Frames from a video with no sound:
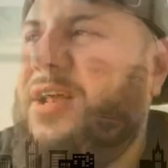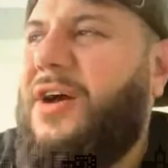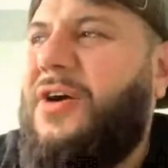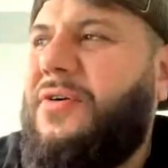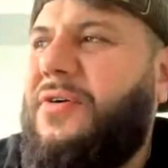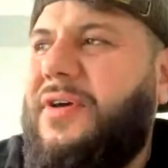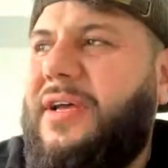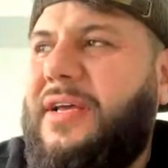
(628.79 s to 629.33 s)

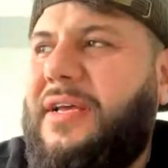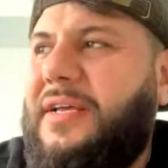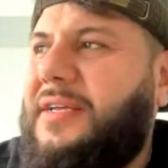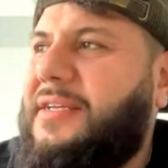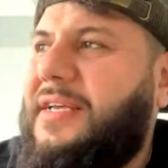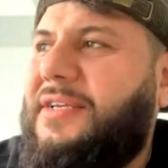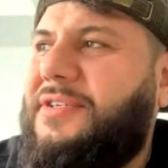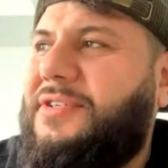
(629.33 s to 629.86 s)
know,
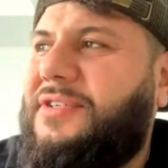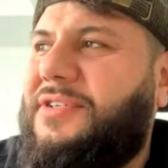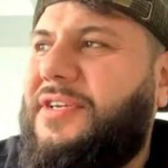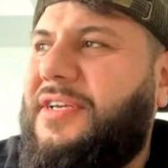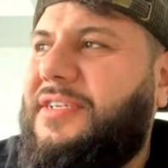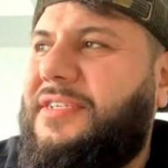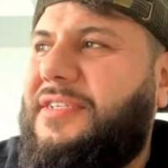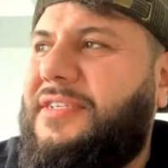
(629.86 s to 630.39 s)
it's
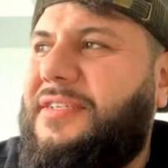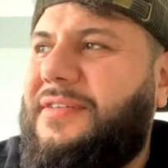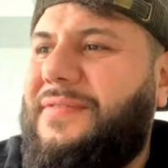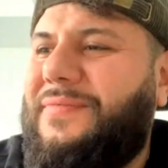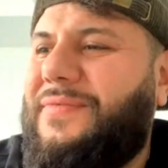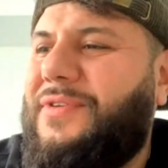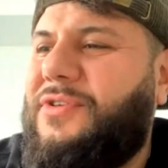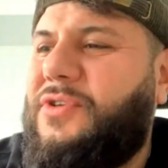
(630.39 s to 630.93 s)
just
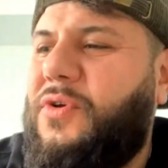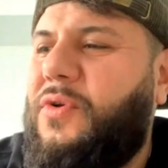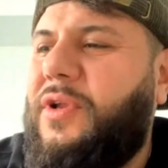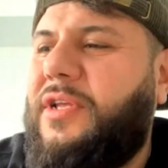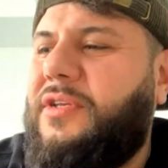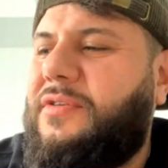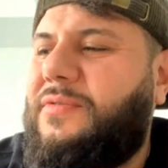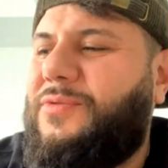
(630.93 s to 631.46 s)
there's
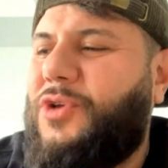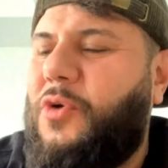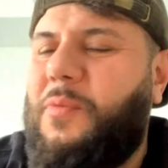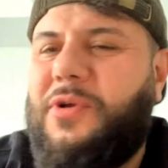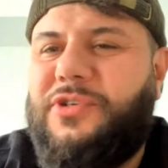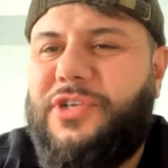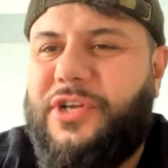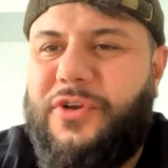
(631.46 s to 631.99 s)
only so
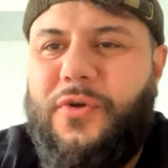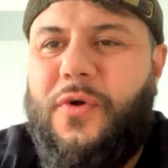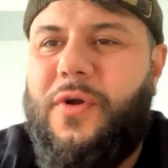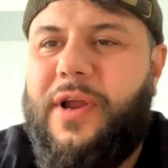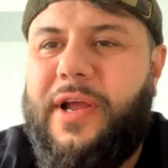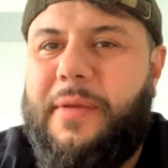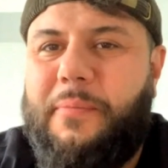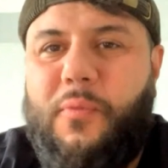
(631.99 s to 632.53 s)
much
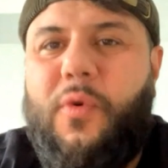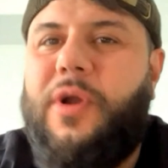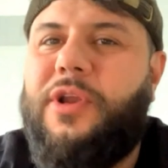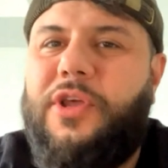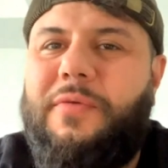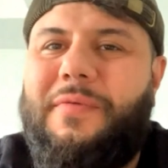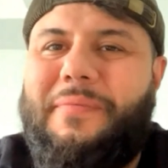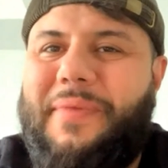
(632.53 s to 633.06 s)
ignoring one
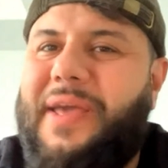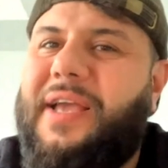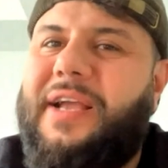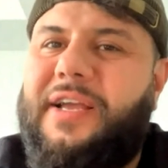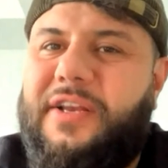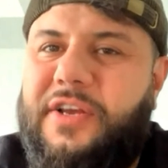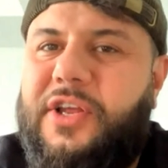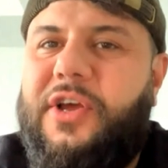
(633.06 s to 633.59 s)
human being
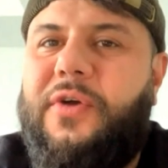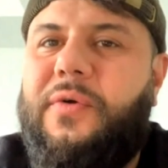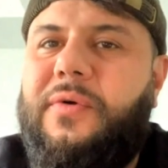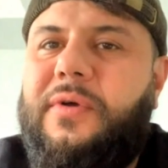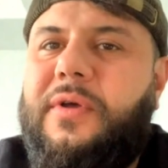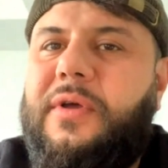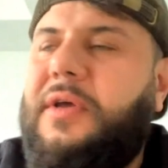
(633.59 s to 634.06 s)
can do.